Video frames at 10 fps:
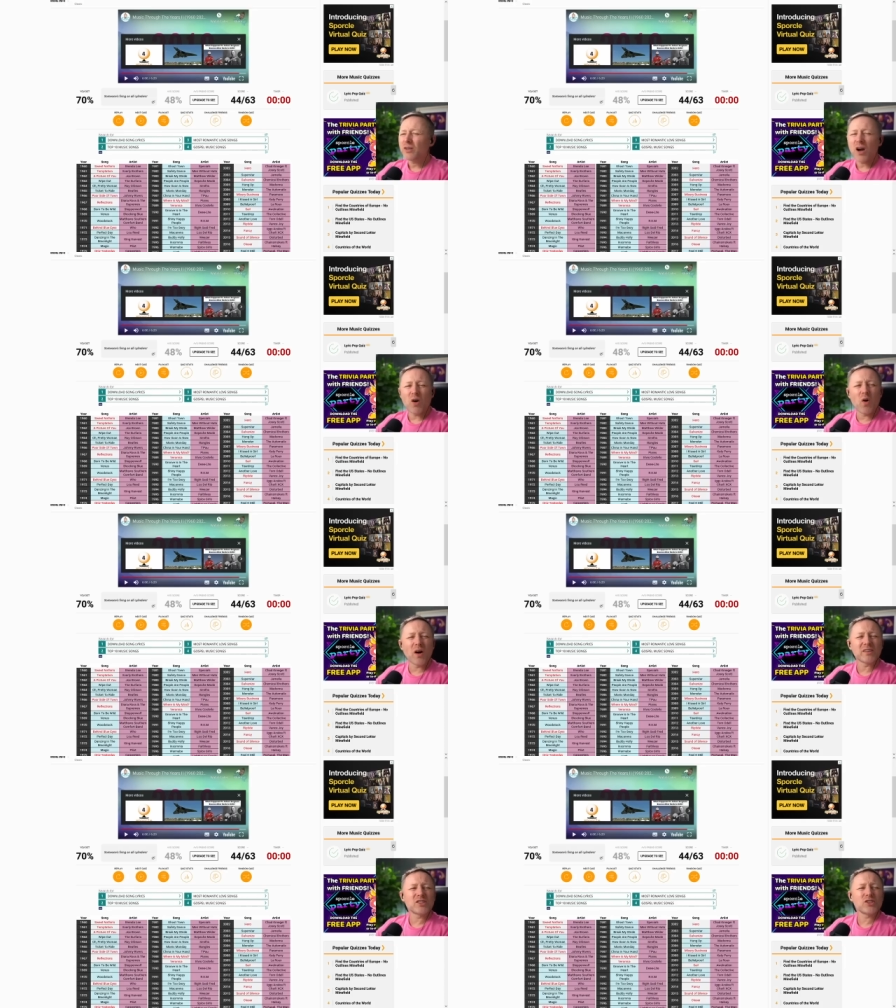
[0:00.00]
Oh,
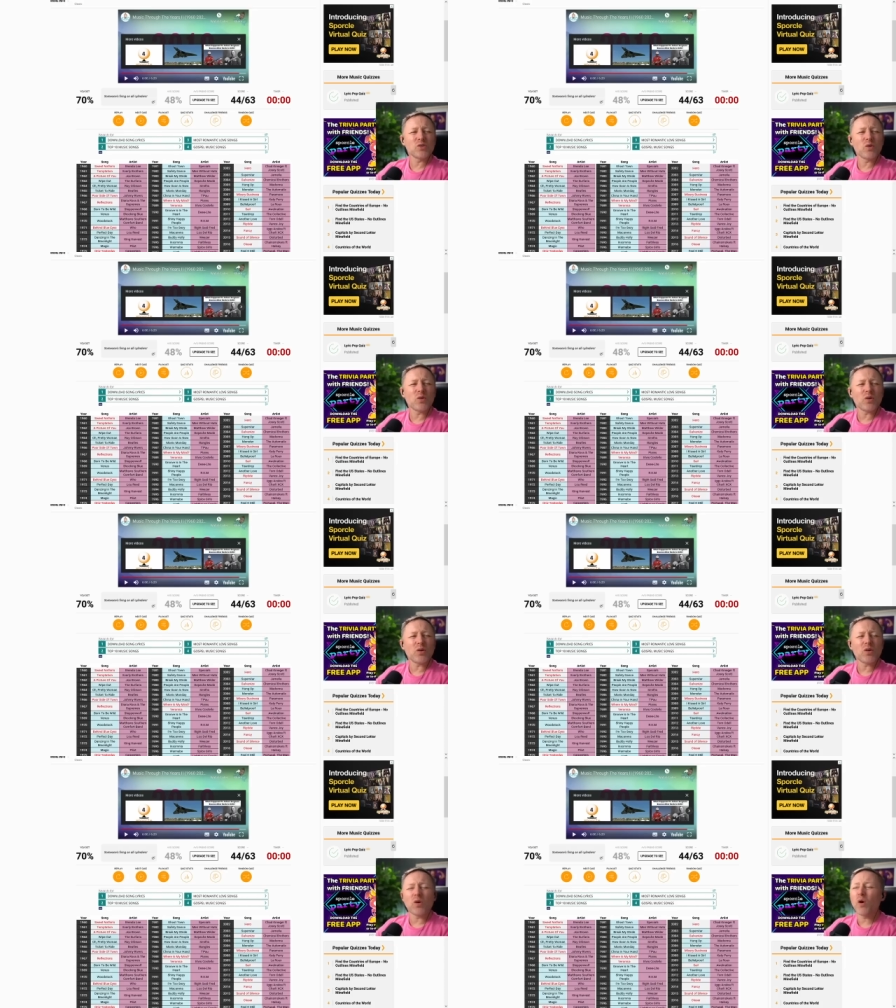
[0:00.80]
it's so.
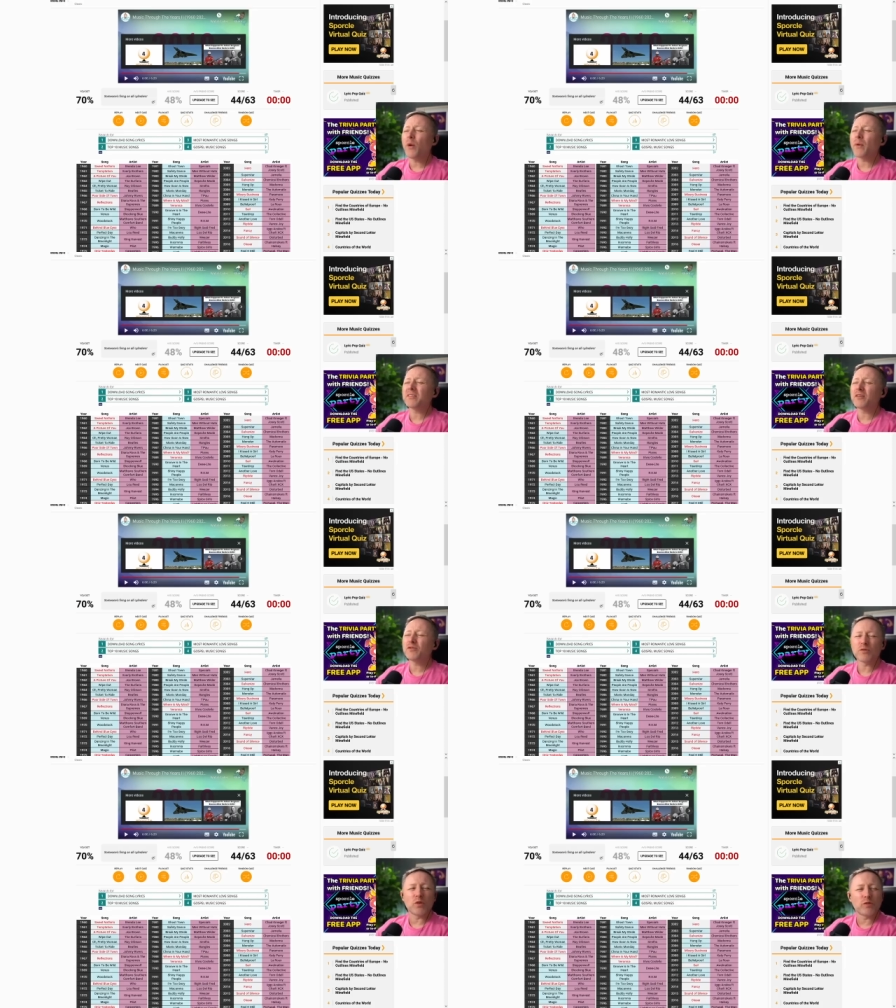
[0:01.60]
Oh, I'd have
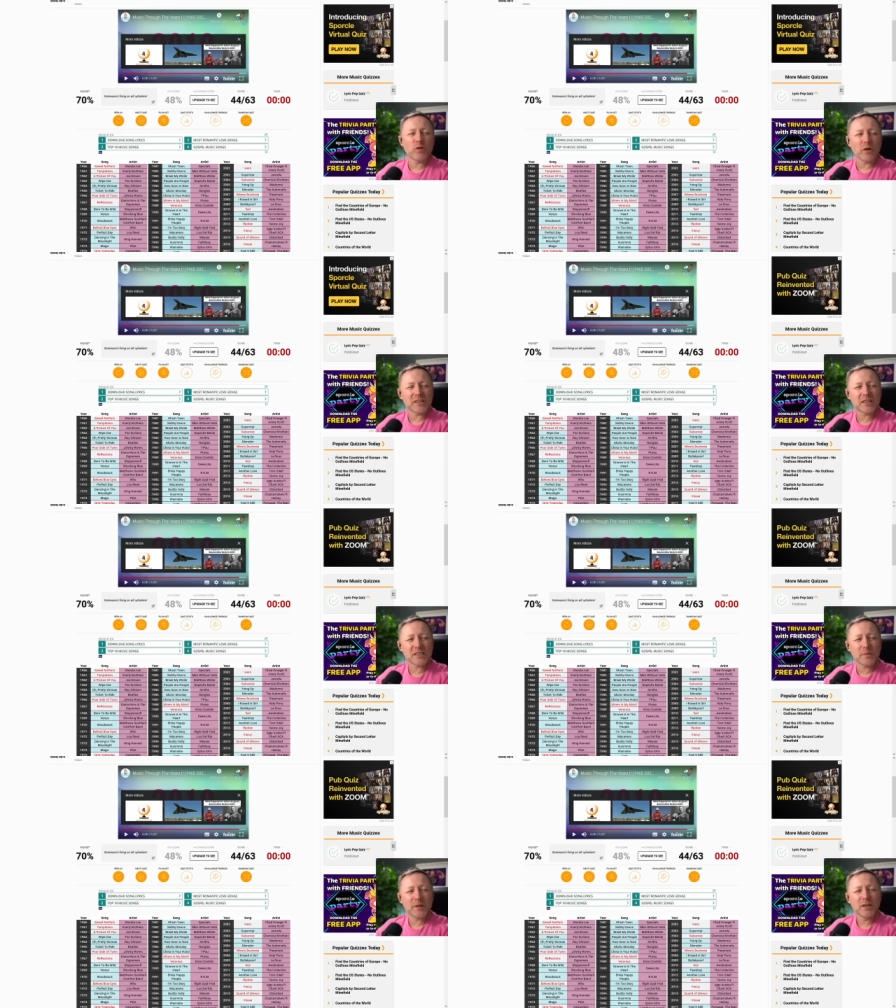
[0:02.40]
to have got forty-six
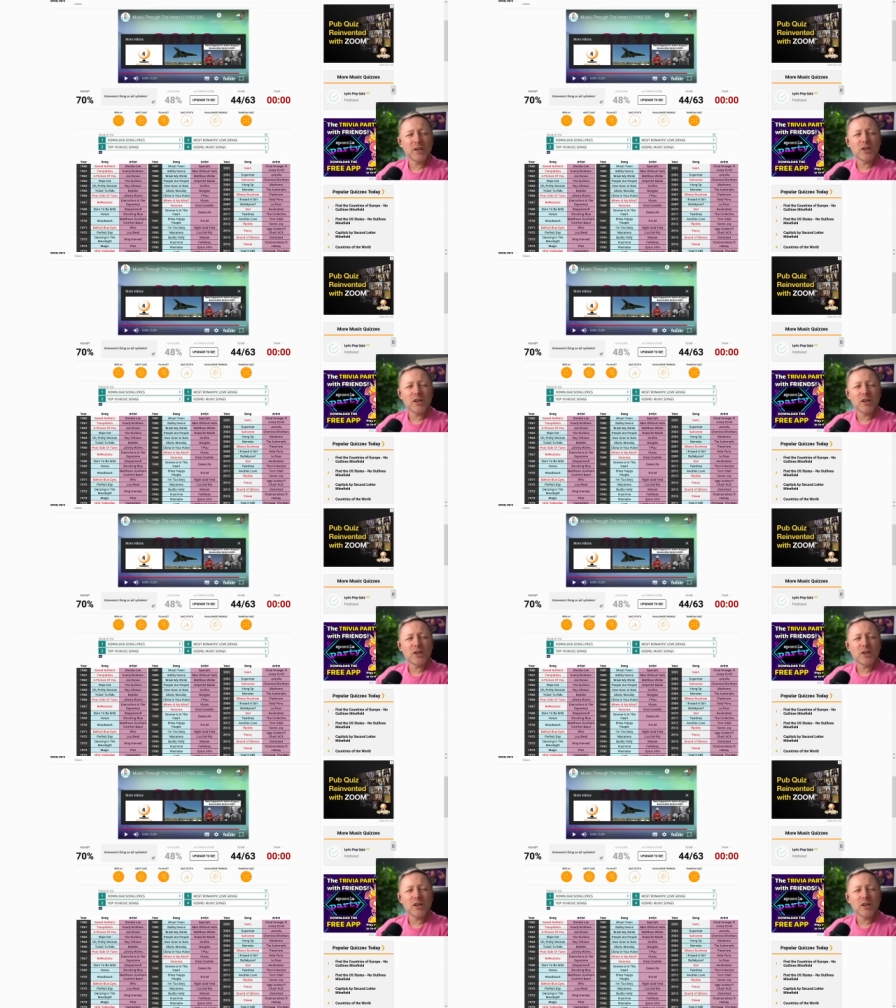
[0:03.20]
to be there.